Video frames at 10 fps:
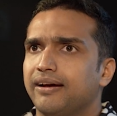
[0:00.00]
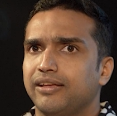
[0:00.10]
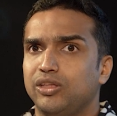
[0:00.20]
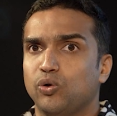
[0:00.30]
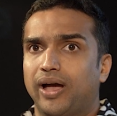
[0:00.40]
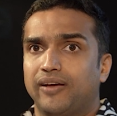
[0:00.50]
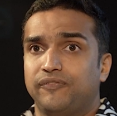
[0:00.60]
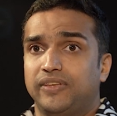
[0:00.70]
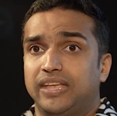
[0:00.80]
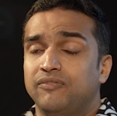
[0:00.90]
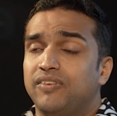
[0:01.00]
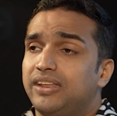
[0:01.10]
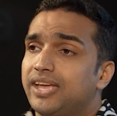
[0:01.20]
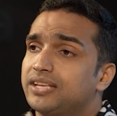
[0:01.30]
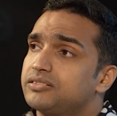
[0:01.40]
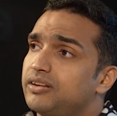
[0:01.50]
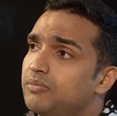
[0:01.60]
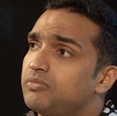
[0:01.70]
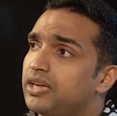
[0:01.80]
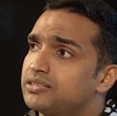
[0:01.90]
You have, in very
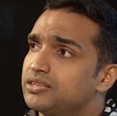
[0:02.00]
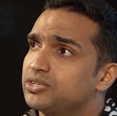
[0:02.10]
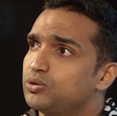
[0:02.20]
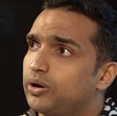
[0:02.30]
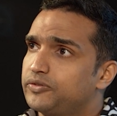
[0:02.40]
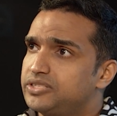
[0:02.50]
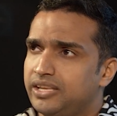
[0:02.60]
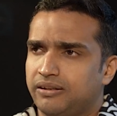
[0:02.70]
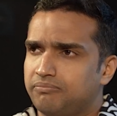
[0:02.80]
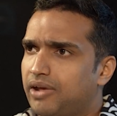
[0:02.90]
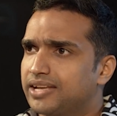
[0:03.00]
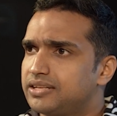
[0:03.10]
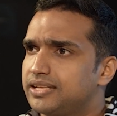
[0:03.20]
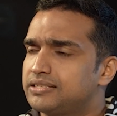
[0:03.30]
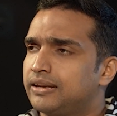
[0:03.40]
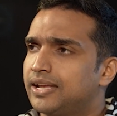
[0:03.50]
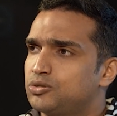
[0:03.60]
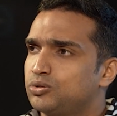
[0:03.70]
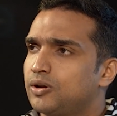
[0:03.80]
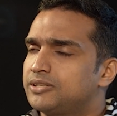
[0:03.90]
extreme cases, you have seen as recently as
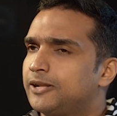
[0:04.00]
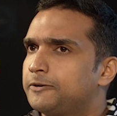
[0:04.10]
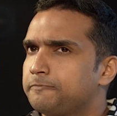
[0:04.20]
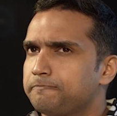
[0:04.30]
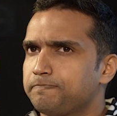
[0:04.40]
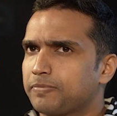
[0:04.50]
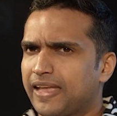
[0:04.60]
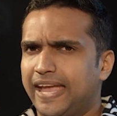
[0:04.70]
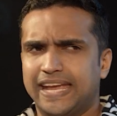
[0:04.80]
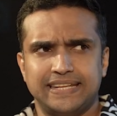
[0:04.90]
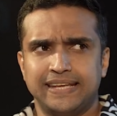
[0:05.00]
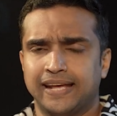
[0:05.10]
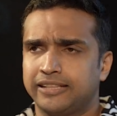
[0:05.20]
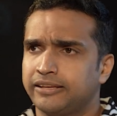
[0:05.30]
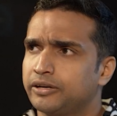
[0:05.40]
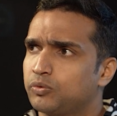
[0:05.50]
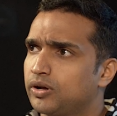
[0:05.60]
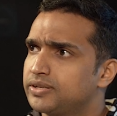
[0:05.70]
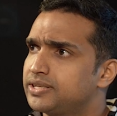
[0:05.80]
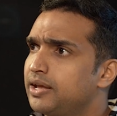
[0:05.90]
2018, I think it
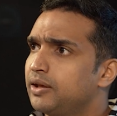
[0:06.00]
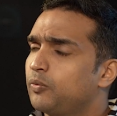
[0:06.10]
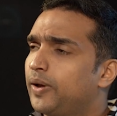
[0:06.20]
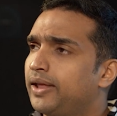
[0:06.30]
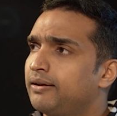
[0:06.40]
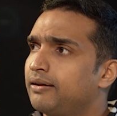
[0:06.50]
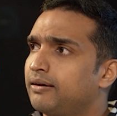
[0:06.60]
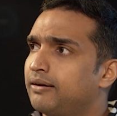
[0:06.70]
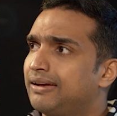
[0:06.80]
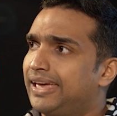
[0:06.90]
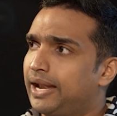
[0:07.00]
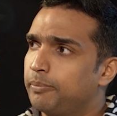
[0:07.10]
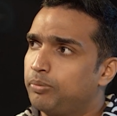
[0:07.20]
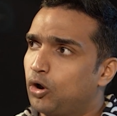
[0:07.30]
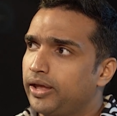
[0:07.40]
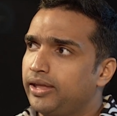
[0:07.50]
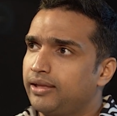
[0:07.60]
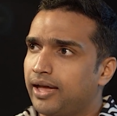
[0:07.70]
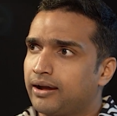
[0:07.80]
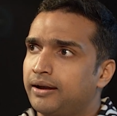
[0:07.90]
was, when an
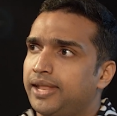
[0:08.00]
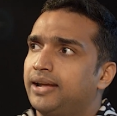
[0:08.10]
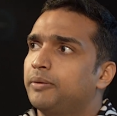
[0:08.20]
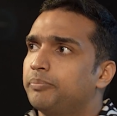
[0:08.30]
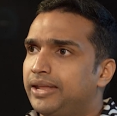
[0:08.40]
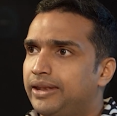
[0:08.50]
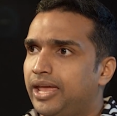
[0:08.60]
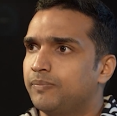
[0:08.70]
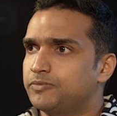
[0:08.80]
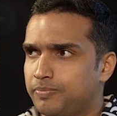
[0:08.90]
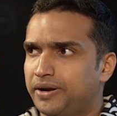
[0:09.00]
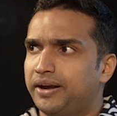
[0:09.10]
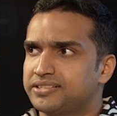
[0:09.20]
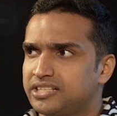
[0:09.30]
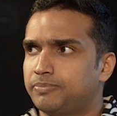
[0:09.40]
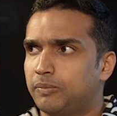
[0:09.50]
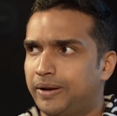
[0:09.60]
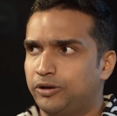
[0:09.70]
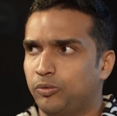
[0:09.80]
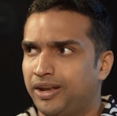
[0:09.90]
employee, I can't take company names, but it is in the
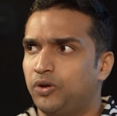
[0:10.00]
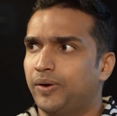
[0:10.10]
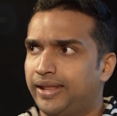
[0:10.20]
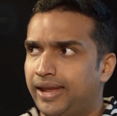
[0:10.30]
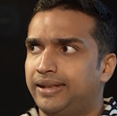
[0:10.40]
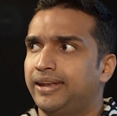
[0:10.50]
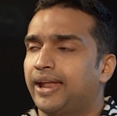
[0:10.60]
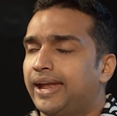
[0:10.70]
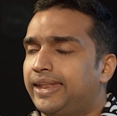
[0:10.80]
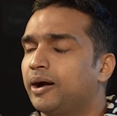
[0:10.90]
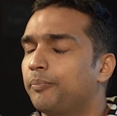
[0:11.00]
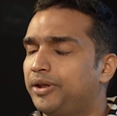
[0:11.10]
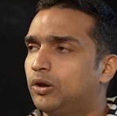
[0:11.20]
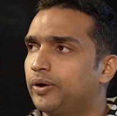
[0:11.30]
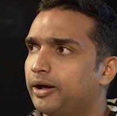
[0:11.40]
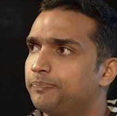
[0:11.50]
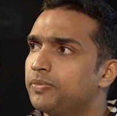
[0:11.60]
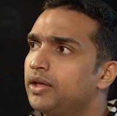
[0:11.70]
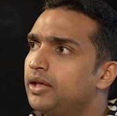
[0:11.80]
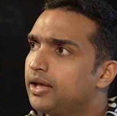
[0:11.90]
public domain in 2018, IT company, look it
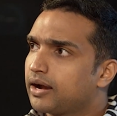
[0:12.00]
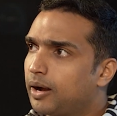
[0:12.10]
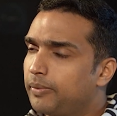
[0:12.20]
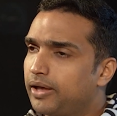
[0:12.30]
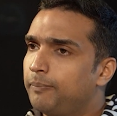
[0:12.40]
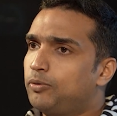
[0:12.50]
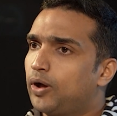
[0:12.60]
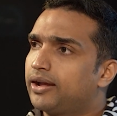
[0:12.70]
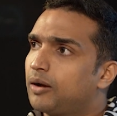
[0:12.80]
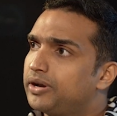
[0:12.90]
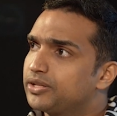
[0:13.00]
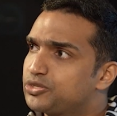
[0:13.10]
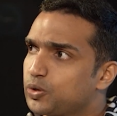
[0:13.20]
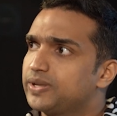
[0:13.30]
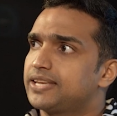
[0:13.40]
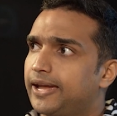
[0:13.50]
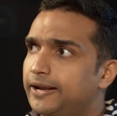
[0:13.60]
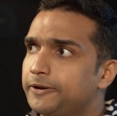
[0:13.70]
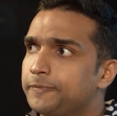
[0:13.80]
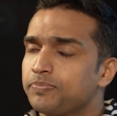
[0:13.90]
up, employee committed
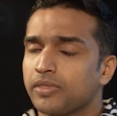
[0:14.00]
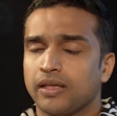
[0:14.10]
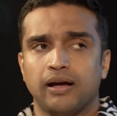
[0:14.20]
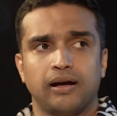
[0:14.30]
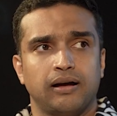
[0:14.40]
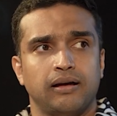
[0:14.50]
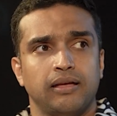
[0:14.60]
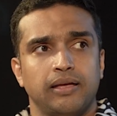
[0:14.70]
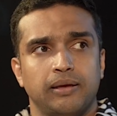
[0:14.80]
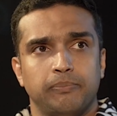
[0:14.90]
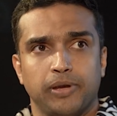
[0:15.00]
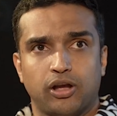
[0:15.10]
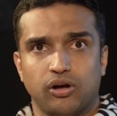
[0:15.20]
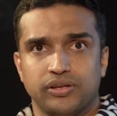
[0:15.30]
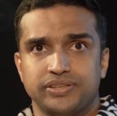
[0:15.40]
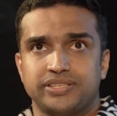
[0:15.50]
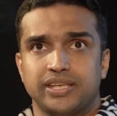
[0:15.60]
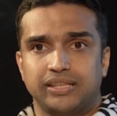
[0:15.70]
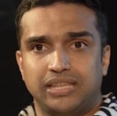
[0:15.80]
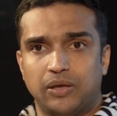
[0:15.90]
suicide because
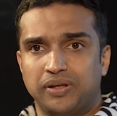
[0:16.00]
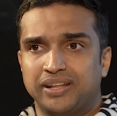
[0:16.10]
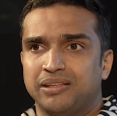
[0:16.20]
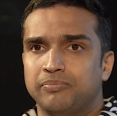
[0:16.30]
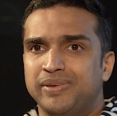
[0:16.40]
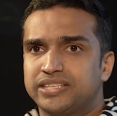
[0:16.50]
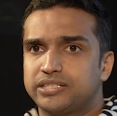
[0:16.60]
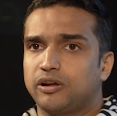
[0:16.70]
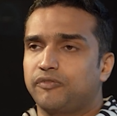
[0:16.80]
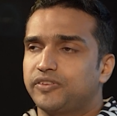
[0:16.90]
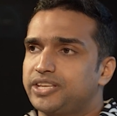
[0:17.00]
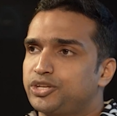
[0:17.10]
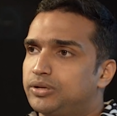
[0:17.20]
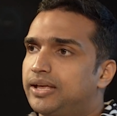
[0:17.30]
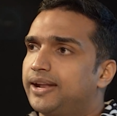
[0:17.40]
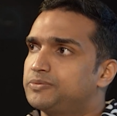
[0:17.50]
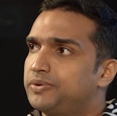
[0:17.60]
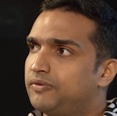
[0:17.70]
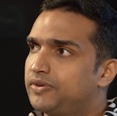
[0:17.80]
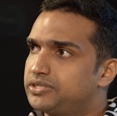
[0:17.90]
they were in the midst of a sexual
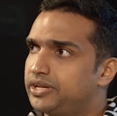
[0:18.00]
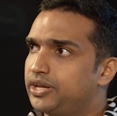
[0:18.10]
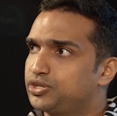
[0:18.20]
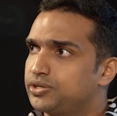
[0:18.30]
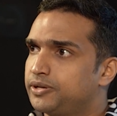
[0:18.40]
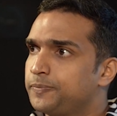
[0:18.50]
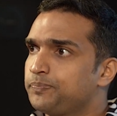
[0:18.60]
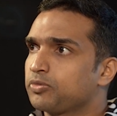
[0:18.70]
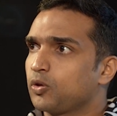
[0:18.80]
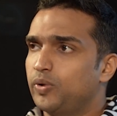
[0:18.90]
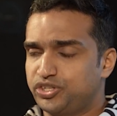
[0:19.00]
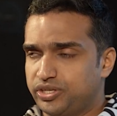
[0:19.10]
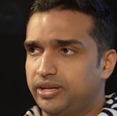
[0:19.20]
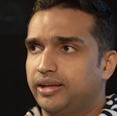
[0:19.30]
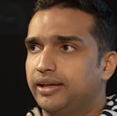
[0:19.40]
harassment investigation, which